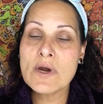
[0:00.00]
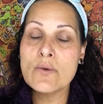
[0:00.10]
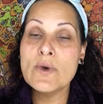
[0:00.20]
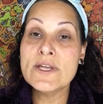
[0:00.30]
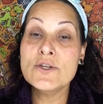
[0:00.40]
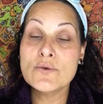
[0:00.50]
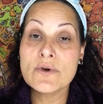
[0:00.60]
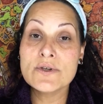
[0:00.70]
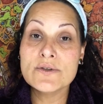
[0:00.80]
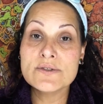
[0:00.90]
when you
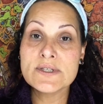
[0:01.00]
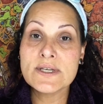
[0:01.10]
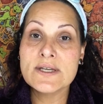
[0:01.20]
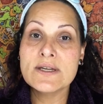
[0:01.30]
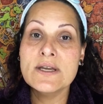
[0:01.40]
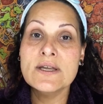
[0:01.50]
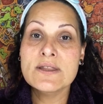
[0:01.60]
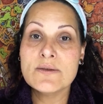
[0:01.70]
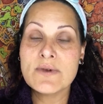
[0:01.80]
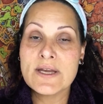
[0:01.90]
are using
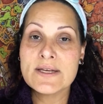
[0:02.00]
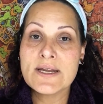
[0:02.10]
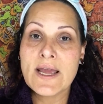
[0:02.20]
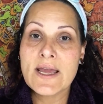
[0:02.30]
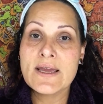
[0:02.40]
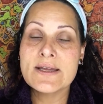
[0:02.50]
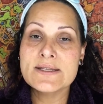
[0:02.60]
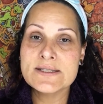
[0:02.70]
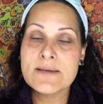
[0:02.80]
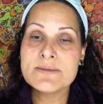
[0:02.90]
the Retin A at
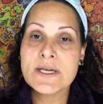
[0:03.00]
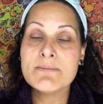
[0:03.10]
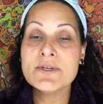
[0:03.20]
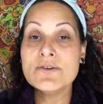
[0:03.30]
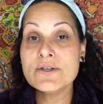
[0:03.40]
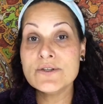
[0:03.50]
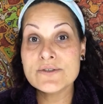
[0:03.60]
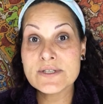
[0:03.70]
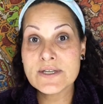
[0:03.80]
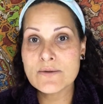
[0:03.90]
the same time, but you can
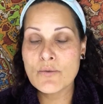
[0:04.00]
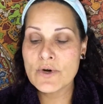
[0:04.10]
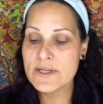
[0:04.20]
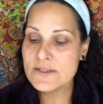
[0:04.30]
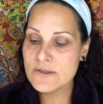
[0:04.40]
use it in the morning.